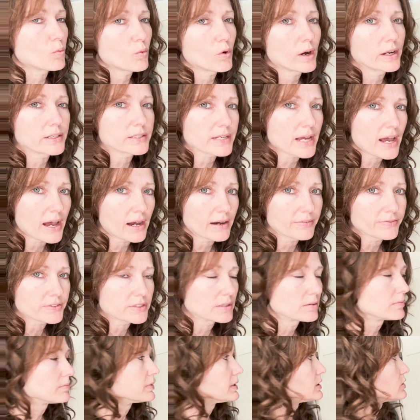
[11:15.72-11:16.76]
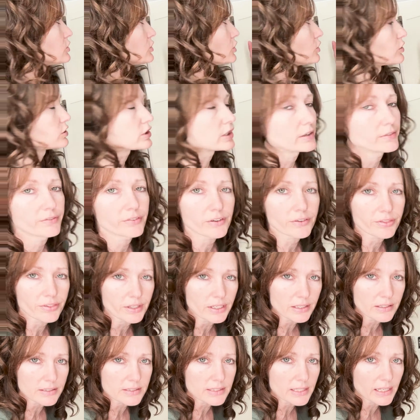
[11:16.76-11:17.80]
want to have to be searching for
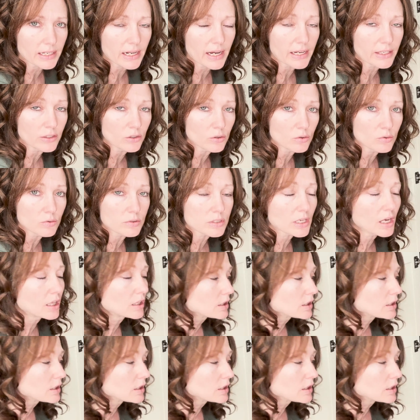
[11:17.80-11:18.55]
things that I use a